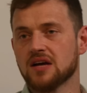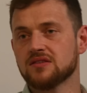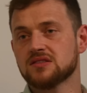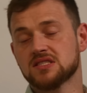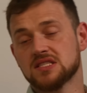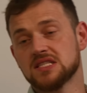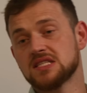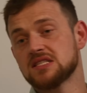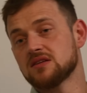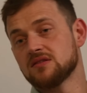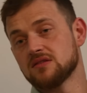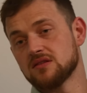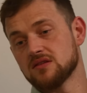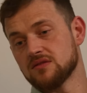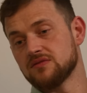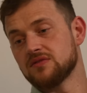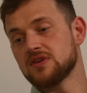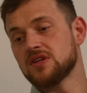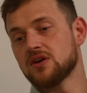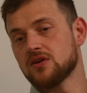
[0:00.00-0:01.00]
I've seen
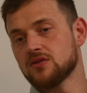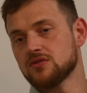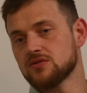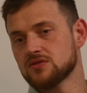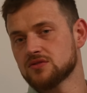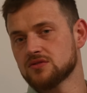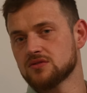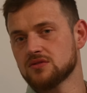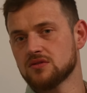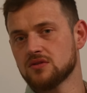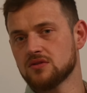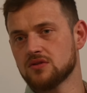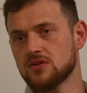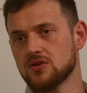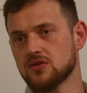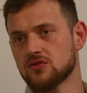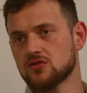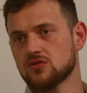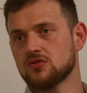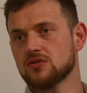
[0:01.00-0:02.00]
the videos that
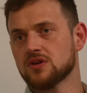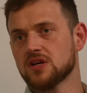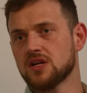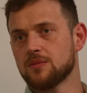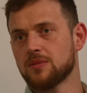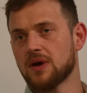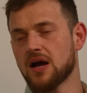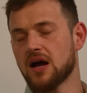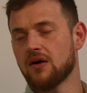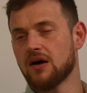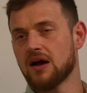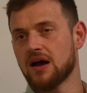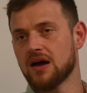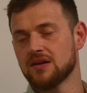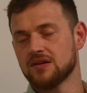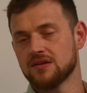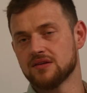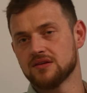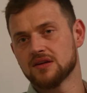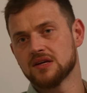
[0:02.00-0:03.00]
you're talking about,
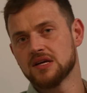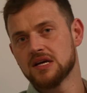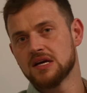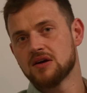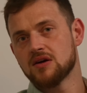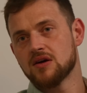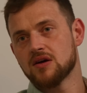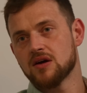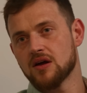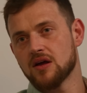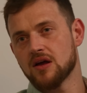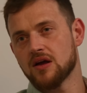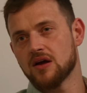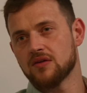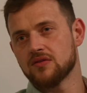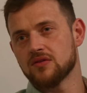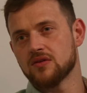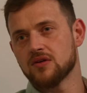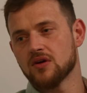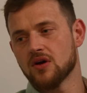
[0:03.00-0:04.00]
and
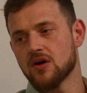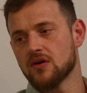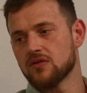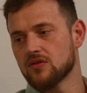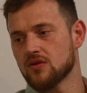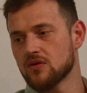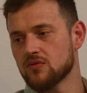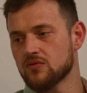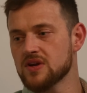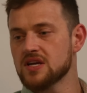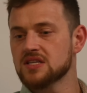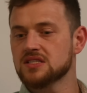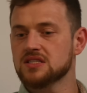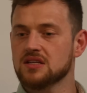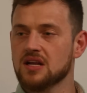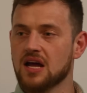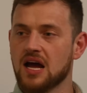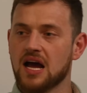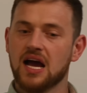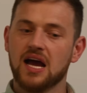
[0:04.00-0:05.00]
the
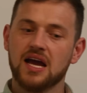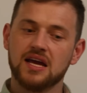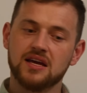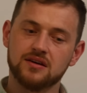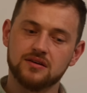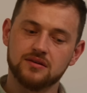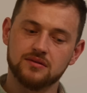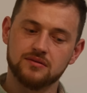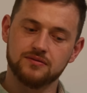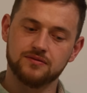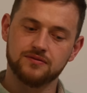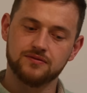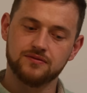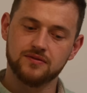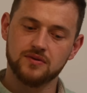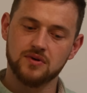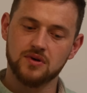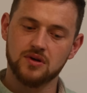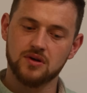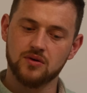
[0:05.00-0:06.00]
reason that I
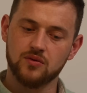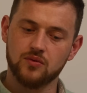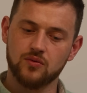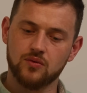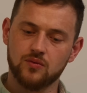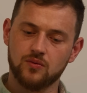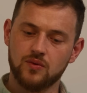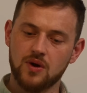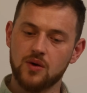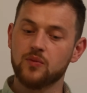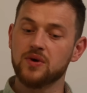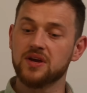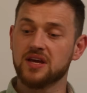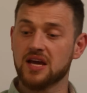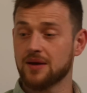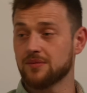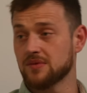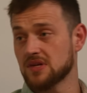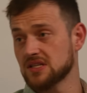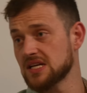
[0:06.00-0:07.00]
have, when we
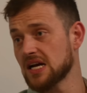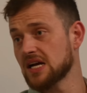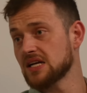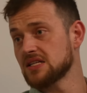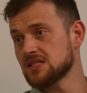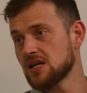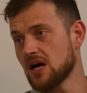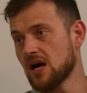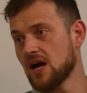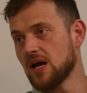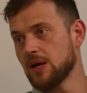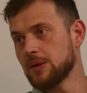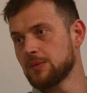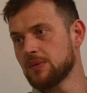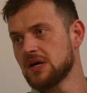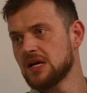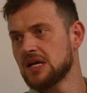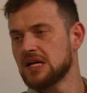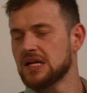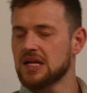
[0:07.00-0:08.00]
came the second
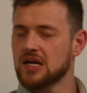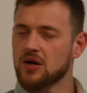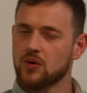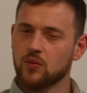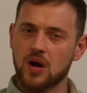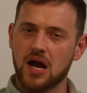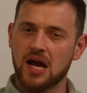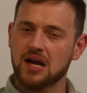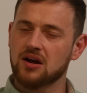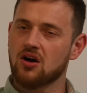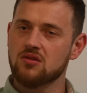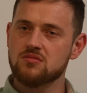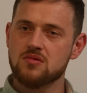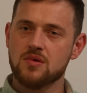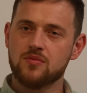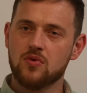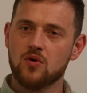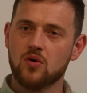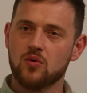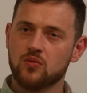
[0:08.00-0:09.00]
time, I can't
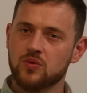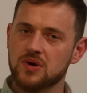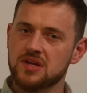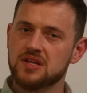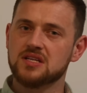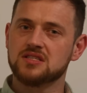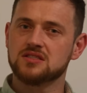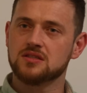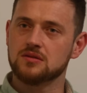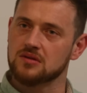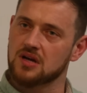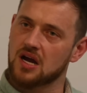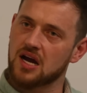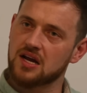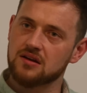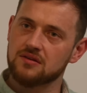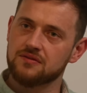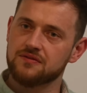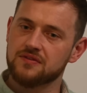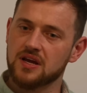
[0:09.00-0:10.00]
remember, we did some
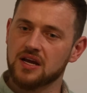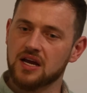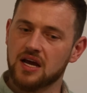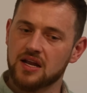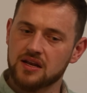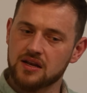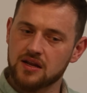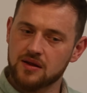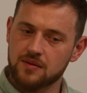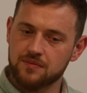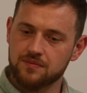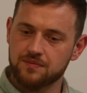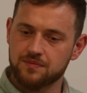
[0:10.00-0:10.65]
kind of thing, and